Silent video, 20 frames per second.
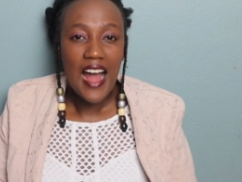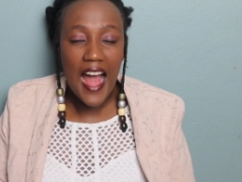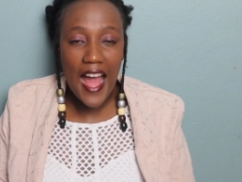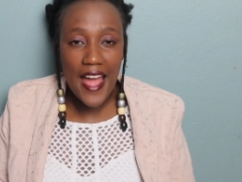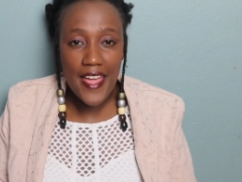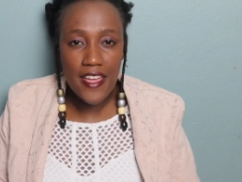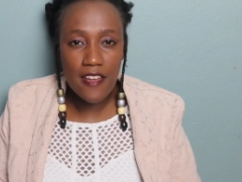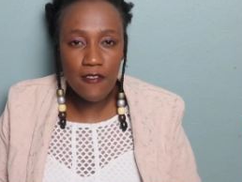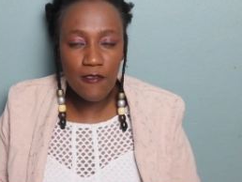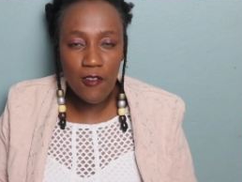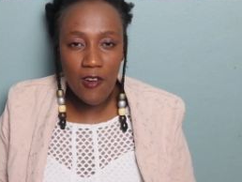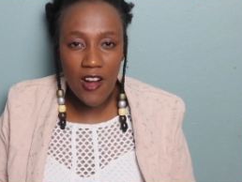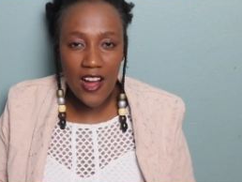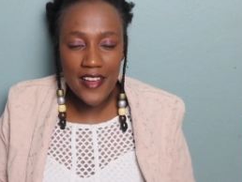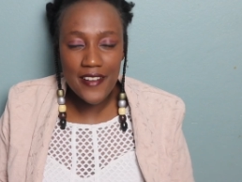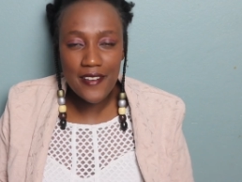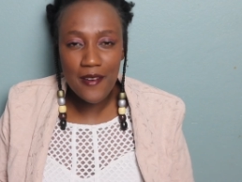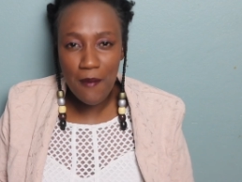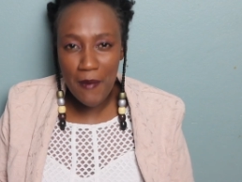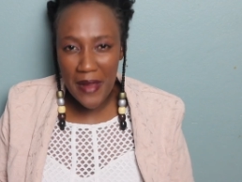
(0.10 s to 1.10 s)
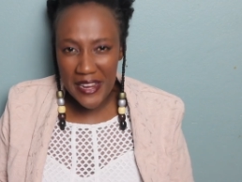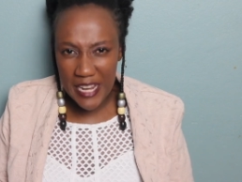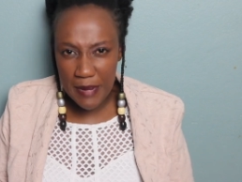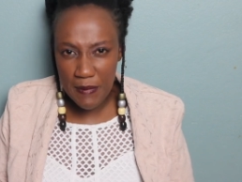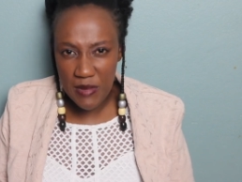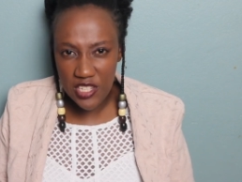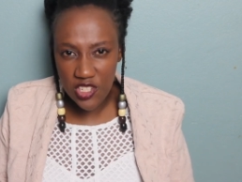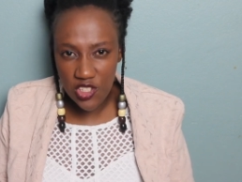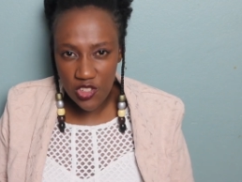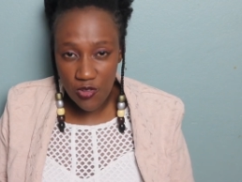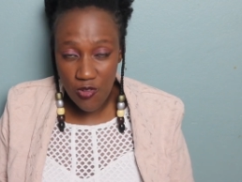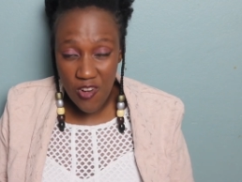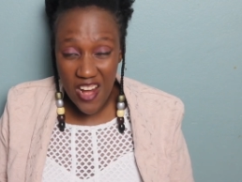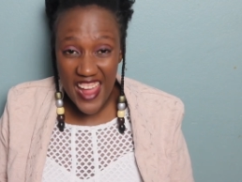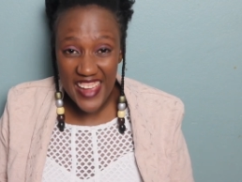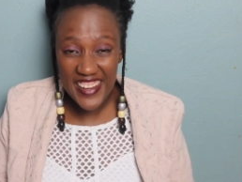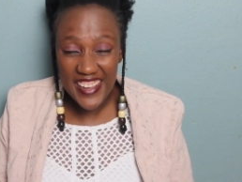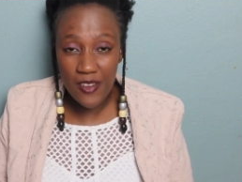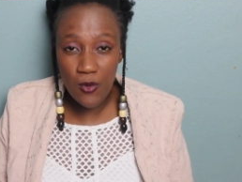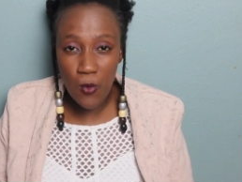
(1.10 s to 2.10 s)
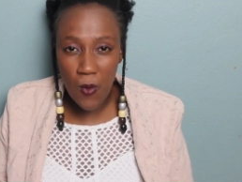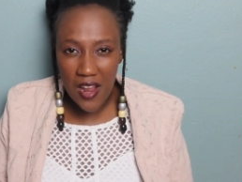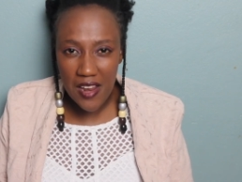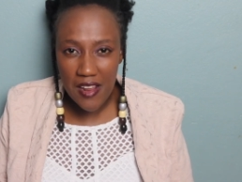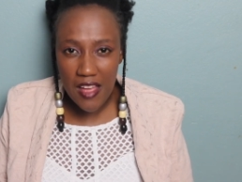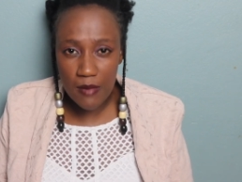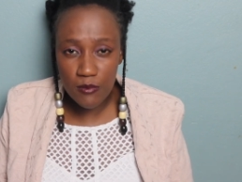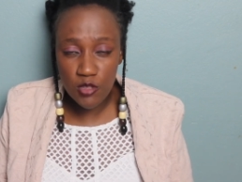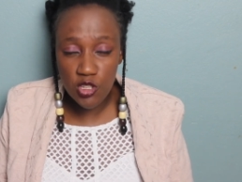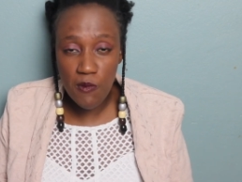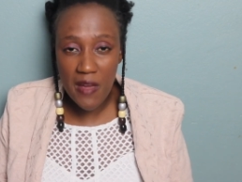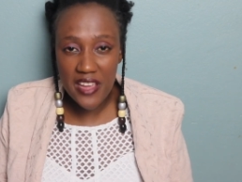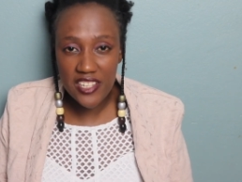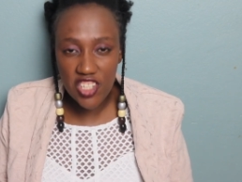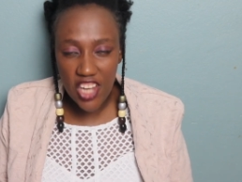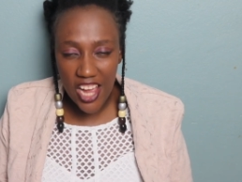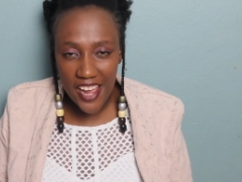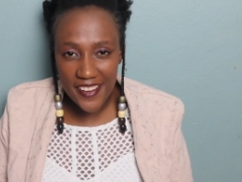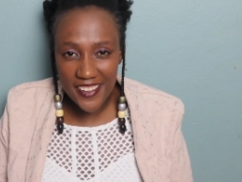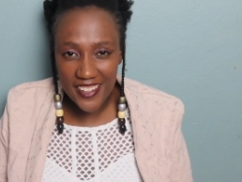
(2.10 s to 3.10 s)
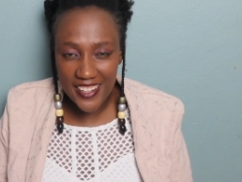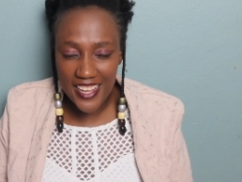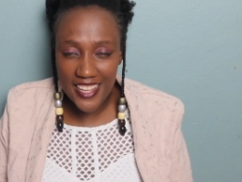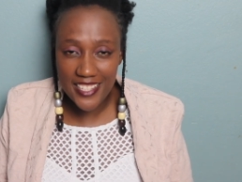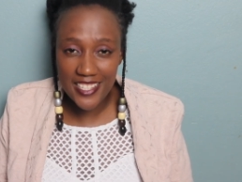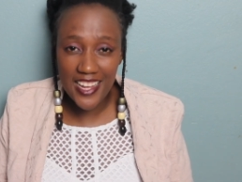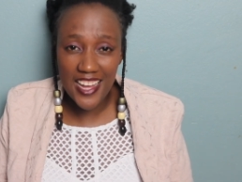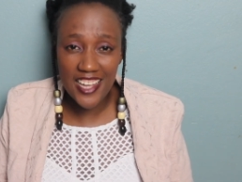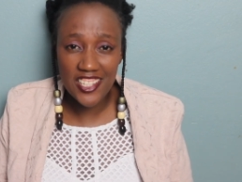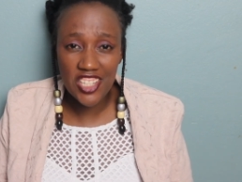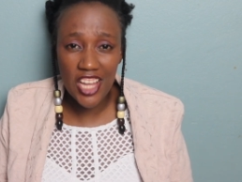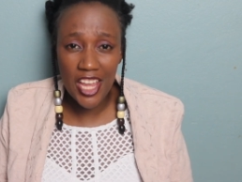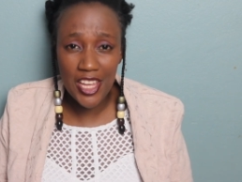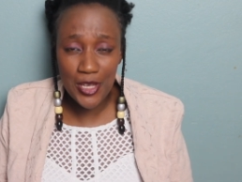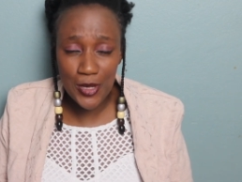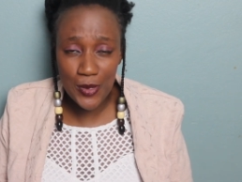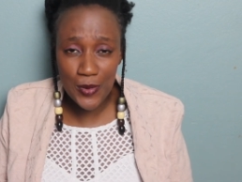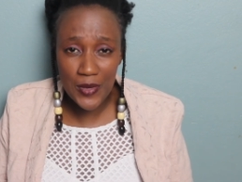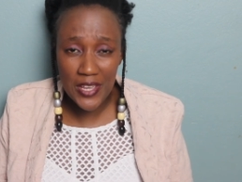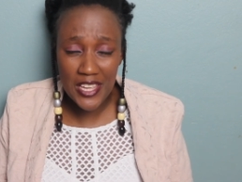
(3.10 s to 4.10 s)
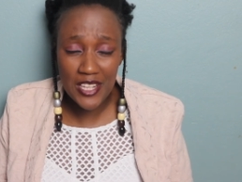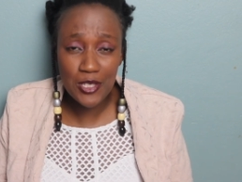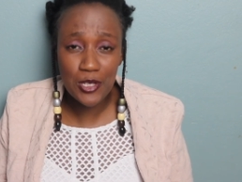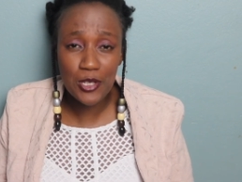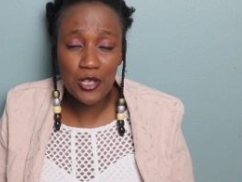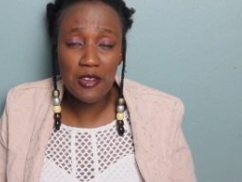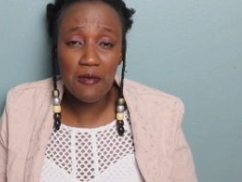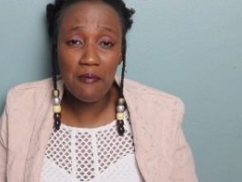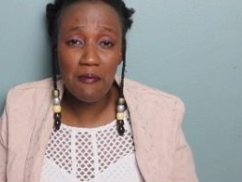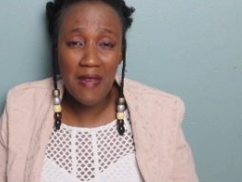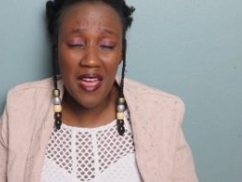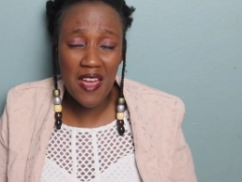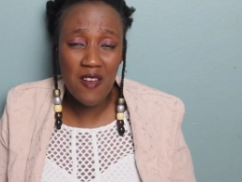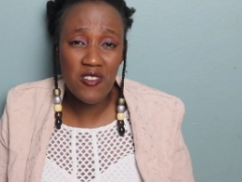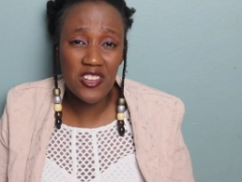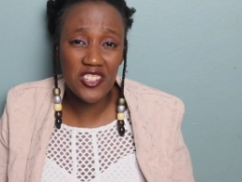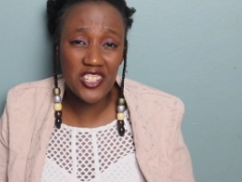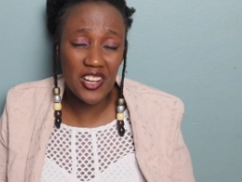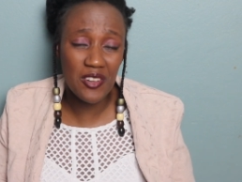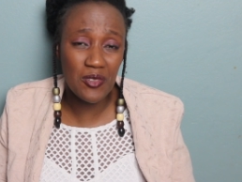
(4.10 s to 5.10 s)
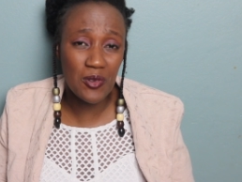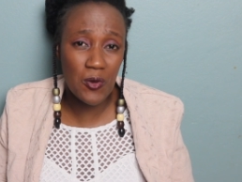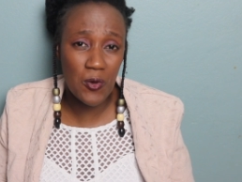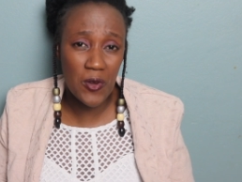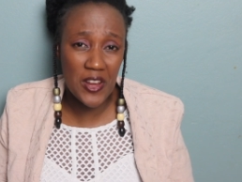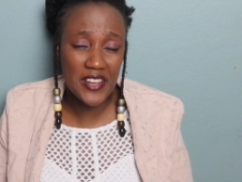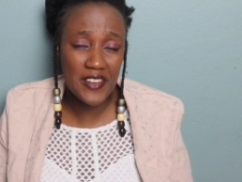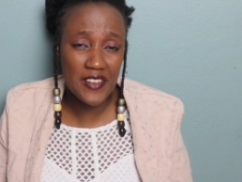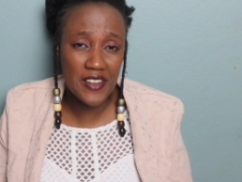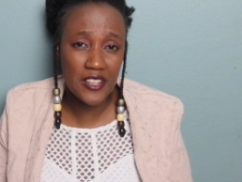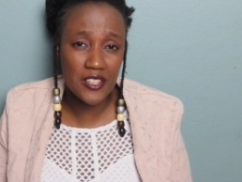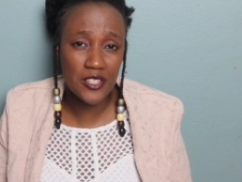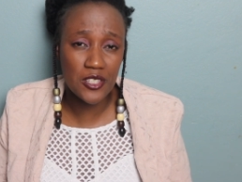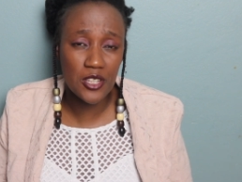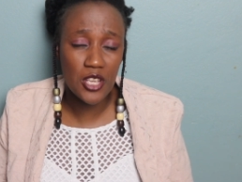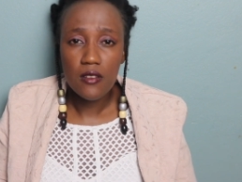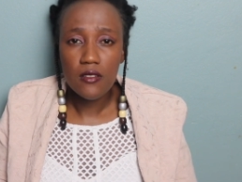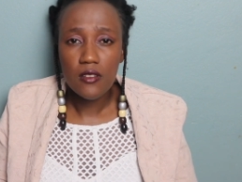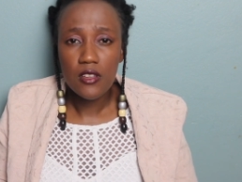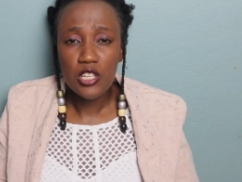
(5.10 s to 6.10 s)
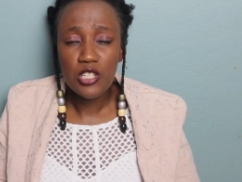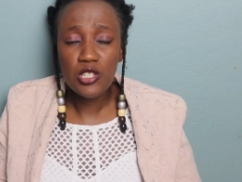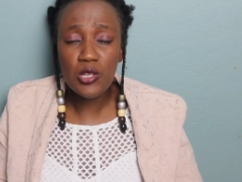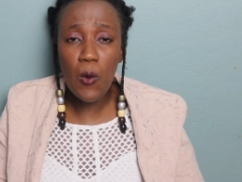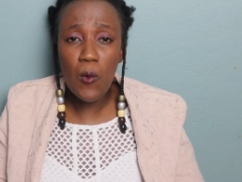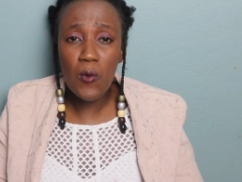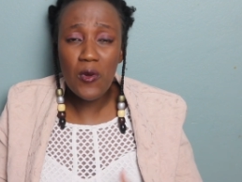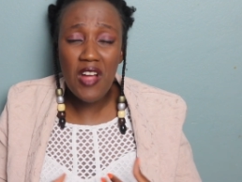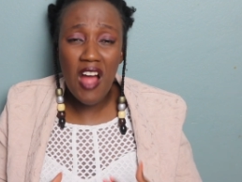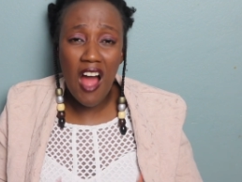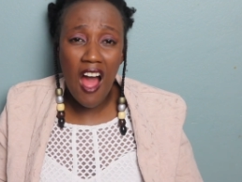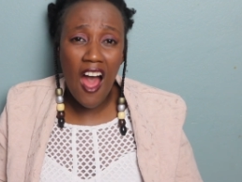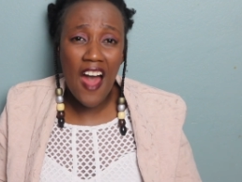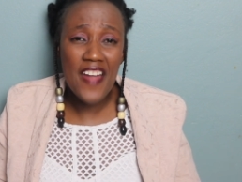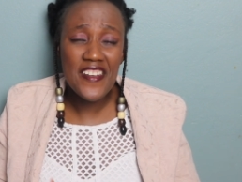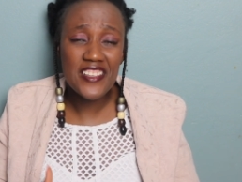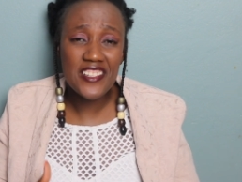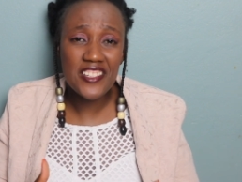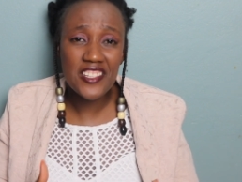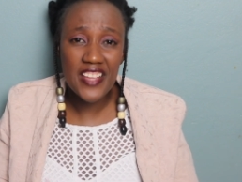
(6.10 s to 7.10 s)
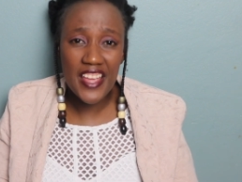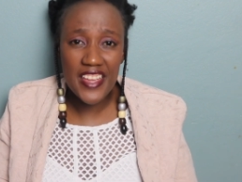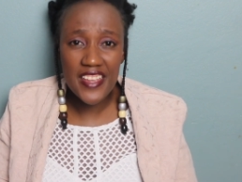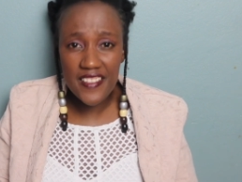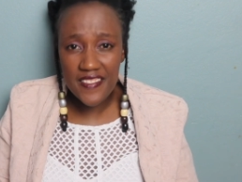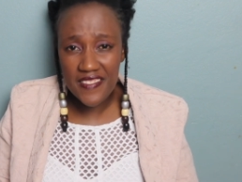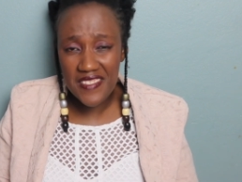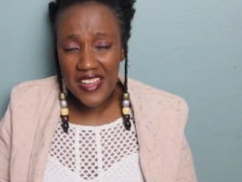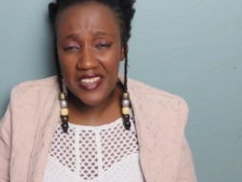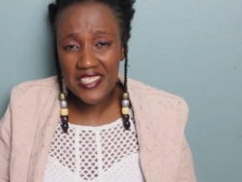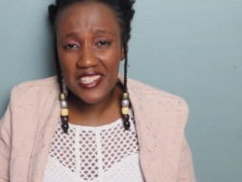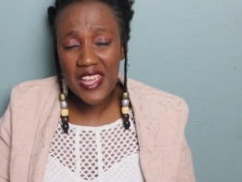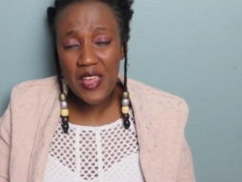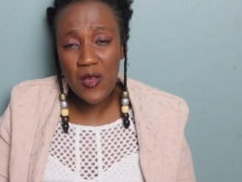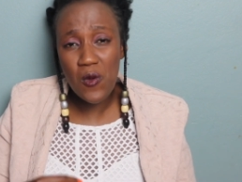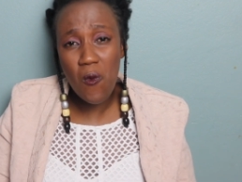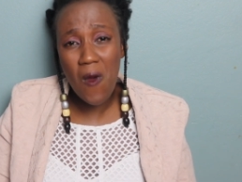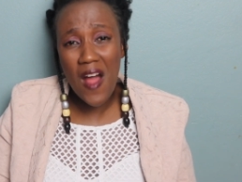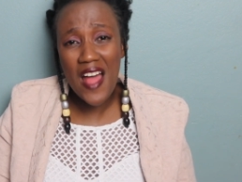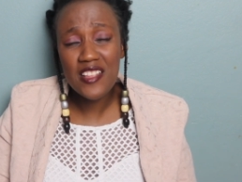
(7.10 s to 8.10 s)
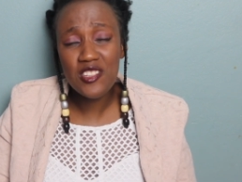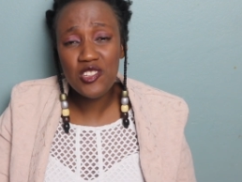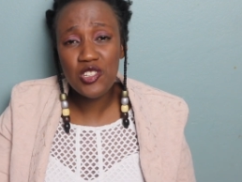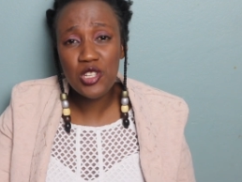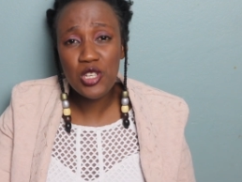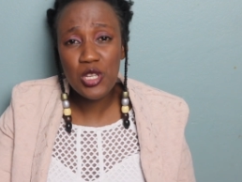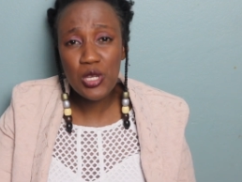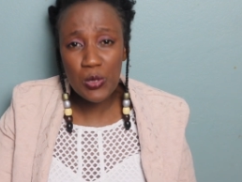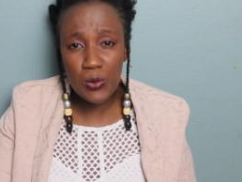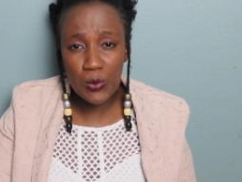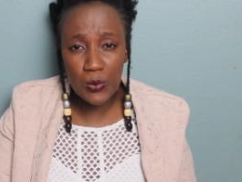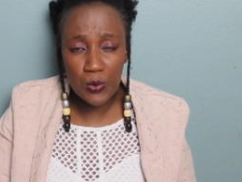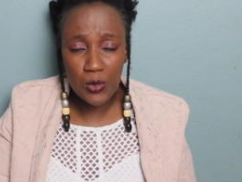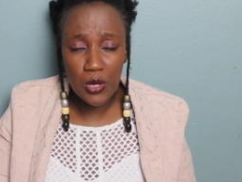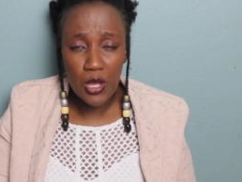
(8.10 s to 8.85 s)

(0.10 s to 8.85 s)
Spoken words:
Hi everyone, my name is Sharon and welcome to my channel as I usher you into your marriage and greatness. So God is saying that He wants you